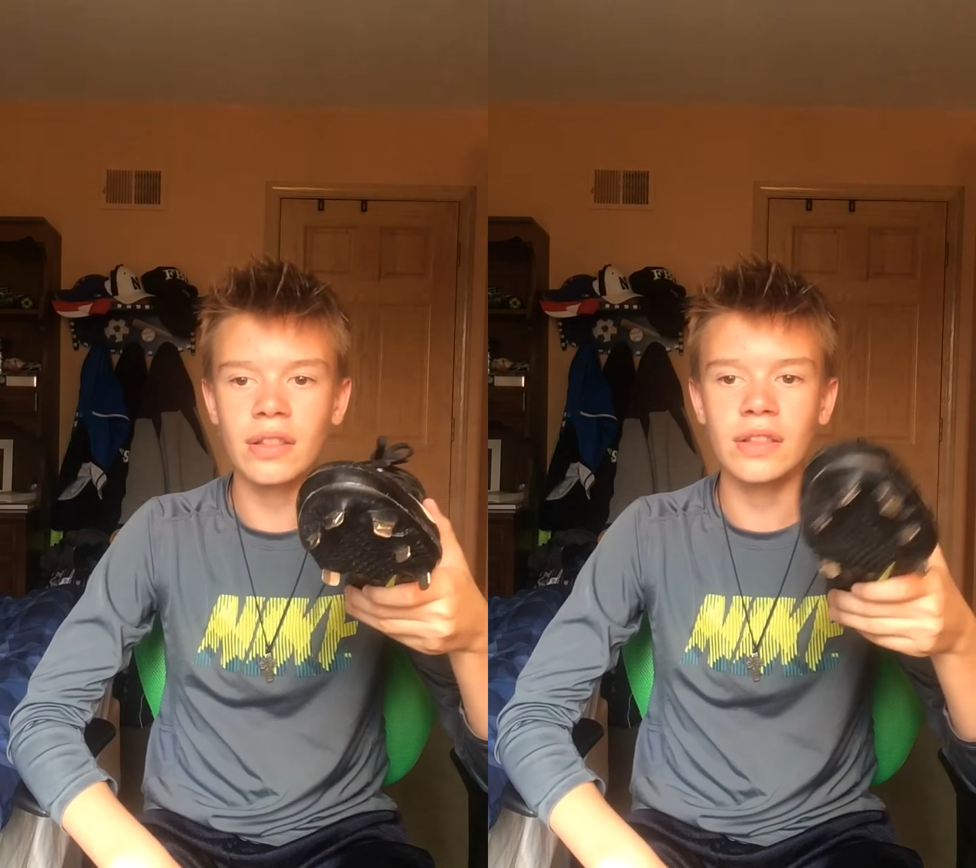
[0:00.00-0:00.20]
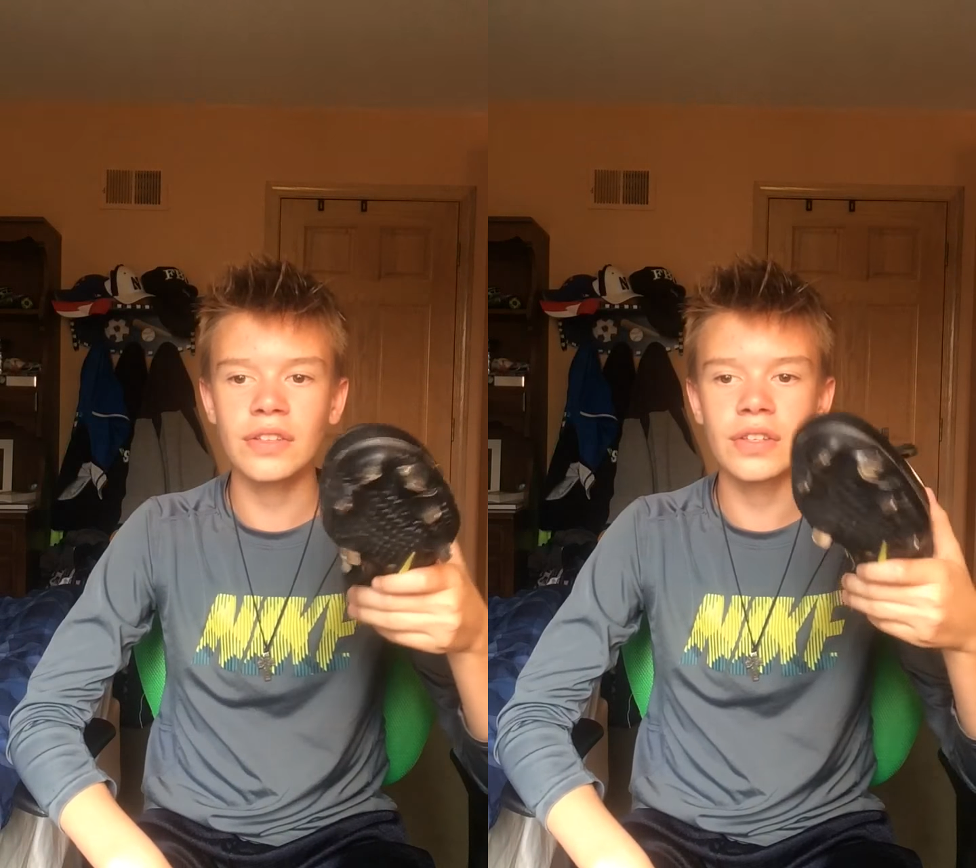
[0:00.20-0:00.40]

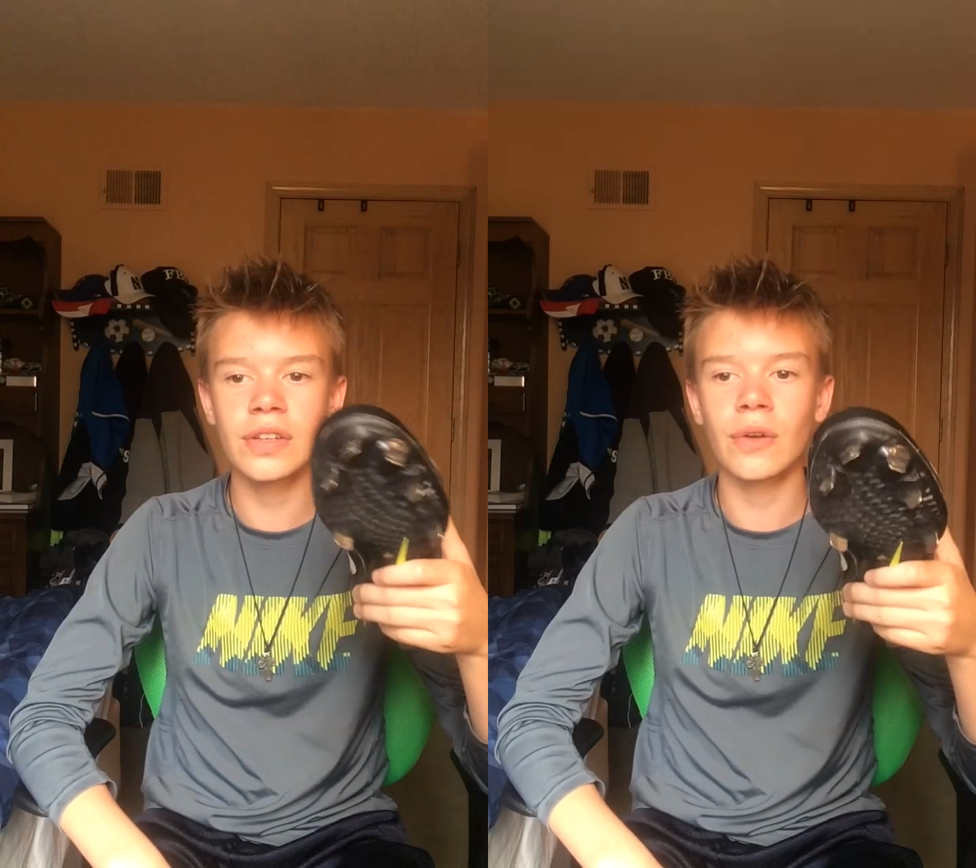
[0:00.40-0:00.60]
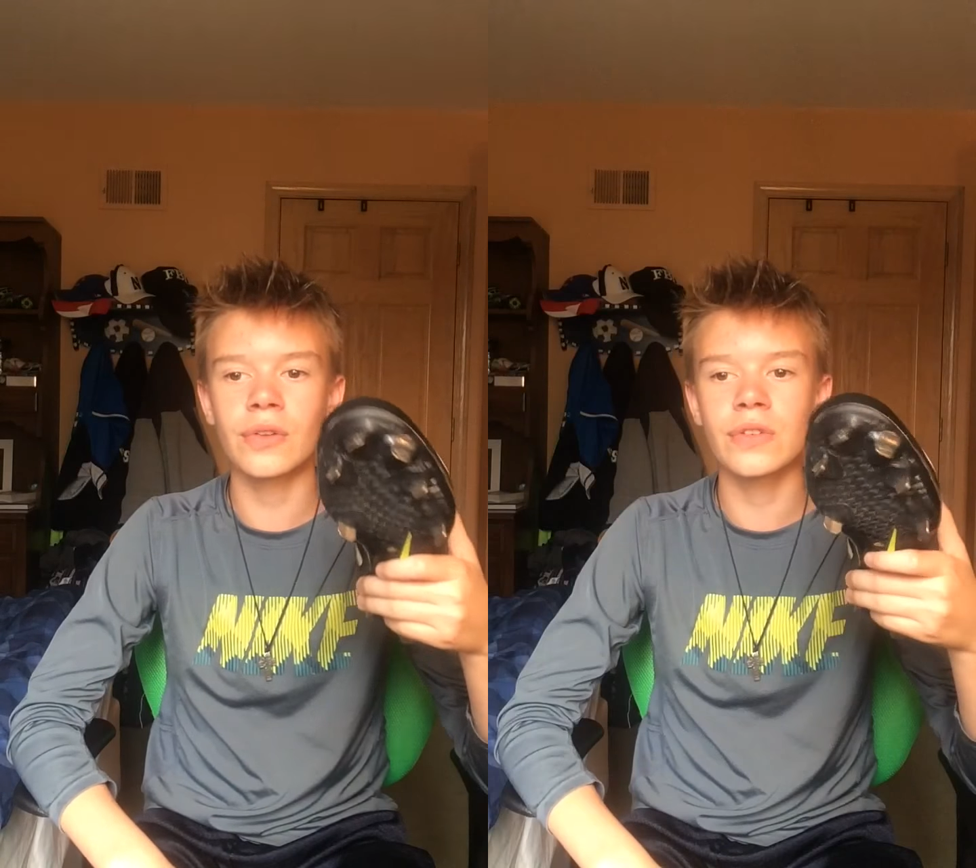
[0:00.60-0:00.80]
this
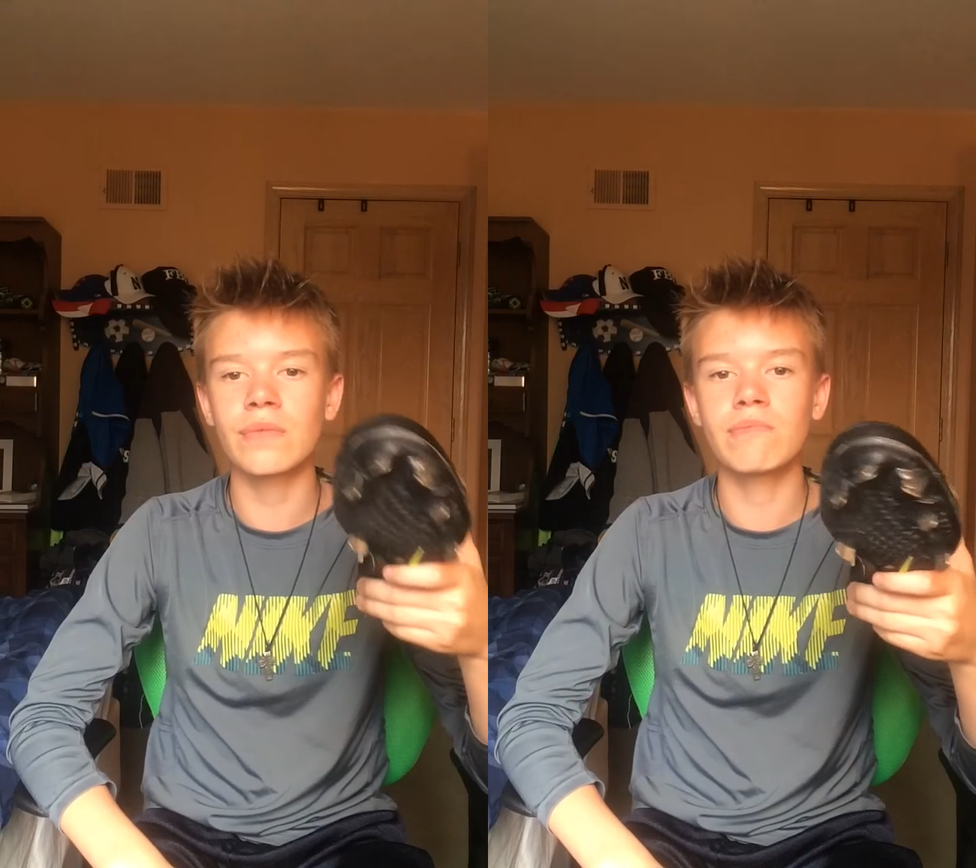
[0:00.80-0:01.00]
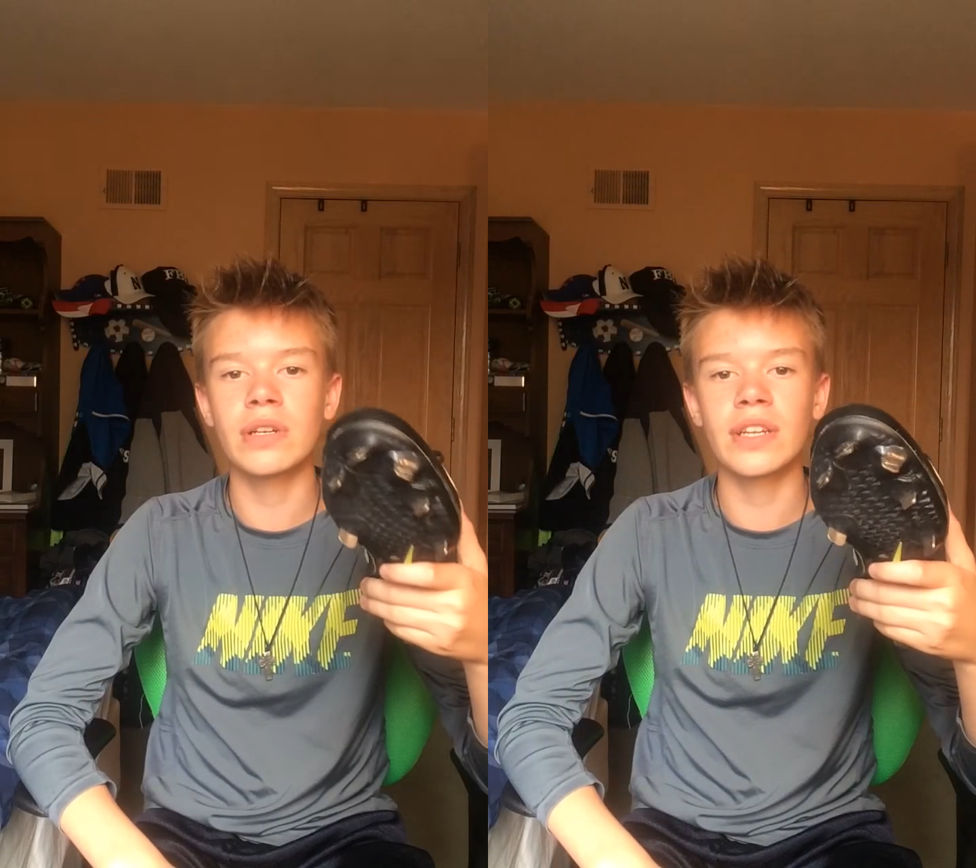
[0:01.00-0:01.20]
is also
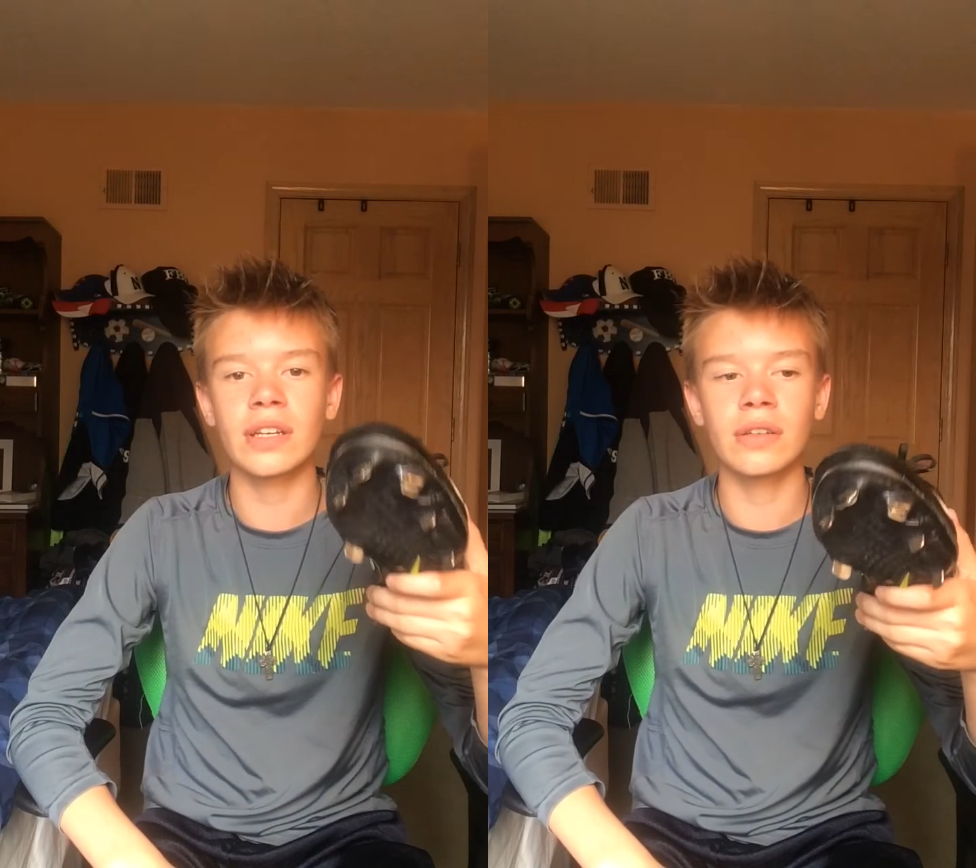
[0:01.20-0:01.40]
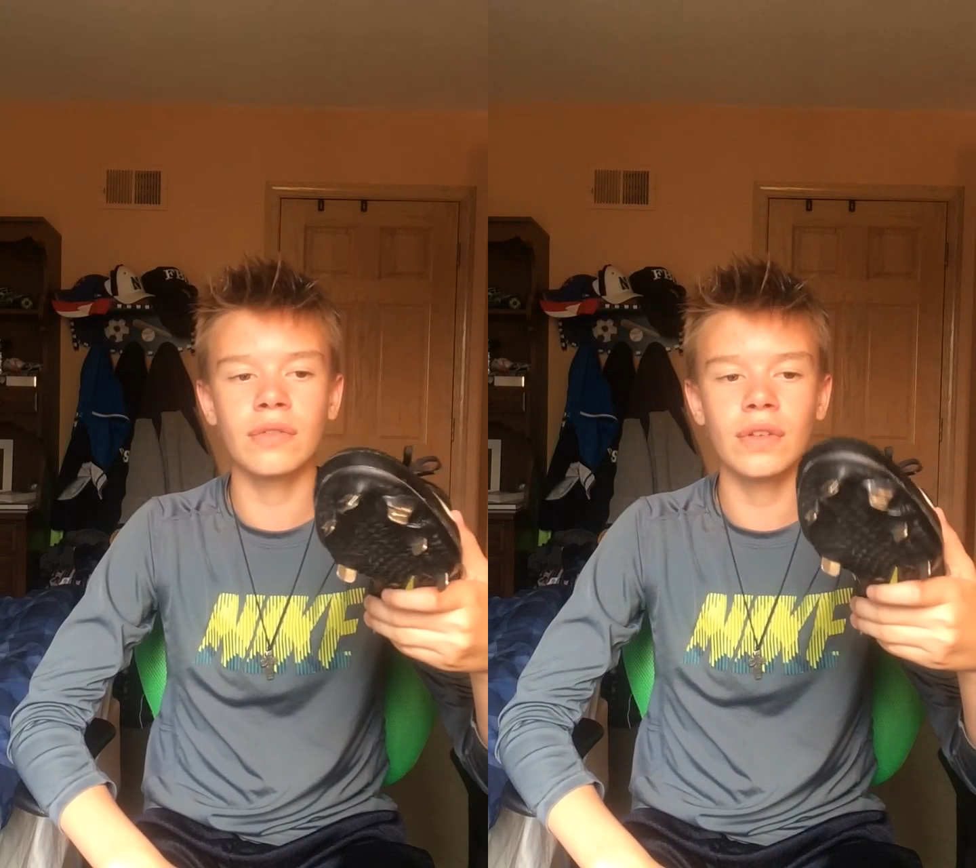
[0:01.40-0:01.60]

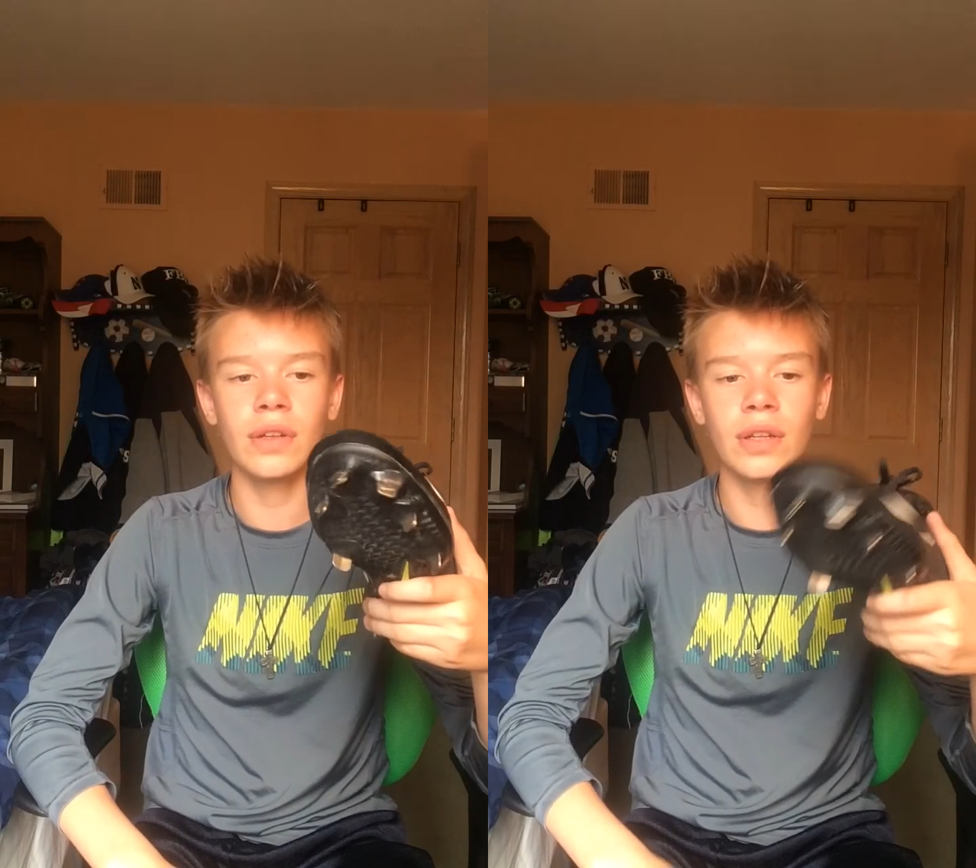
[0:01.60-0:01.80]
protective,